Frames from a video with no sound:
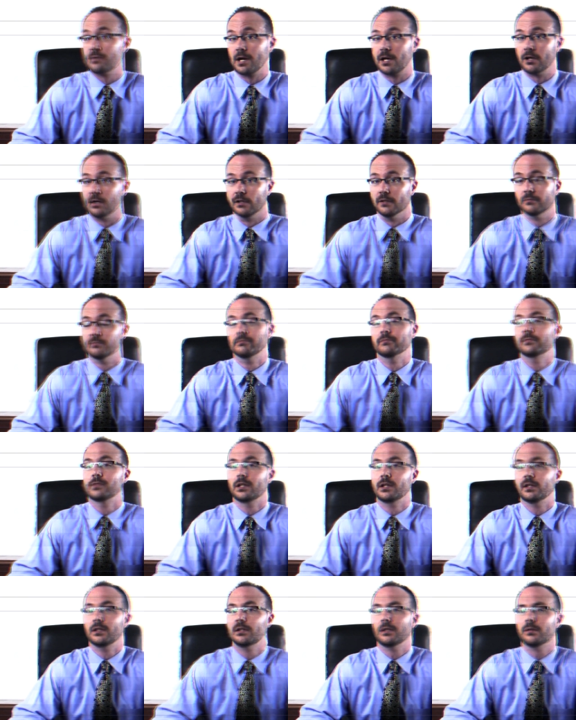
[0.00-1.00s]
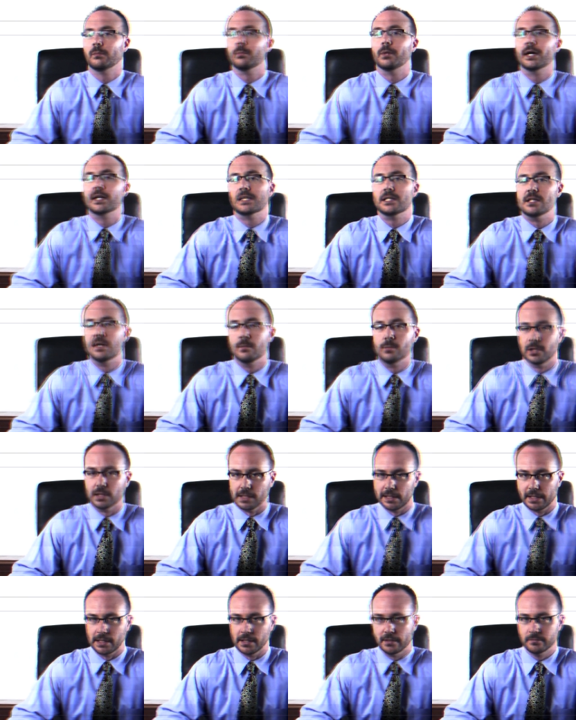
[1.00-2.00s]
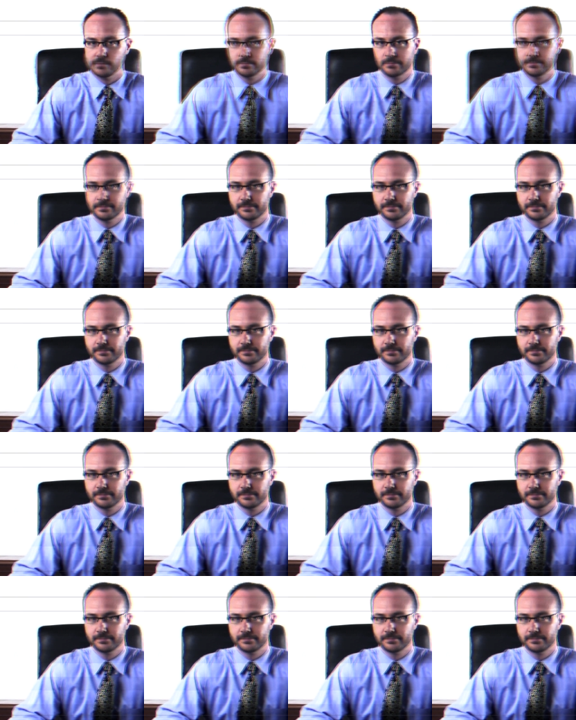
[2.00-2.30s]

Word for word: record by doubling it.